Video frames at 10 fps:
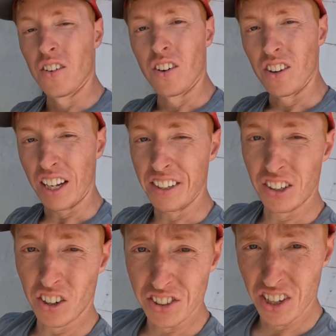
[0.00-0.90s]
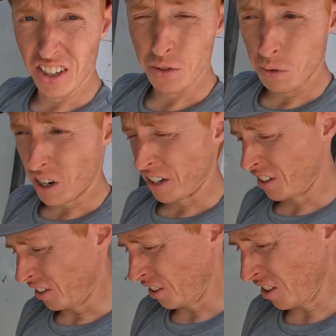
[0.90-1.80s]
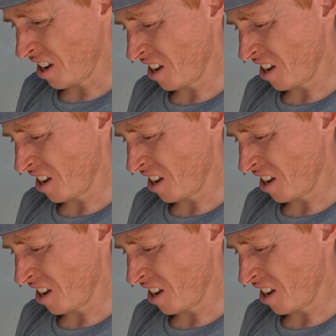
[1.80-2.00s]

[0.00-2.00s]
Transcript: Well, that didn't go as good as we wanted it to.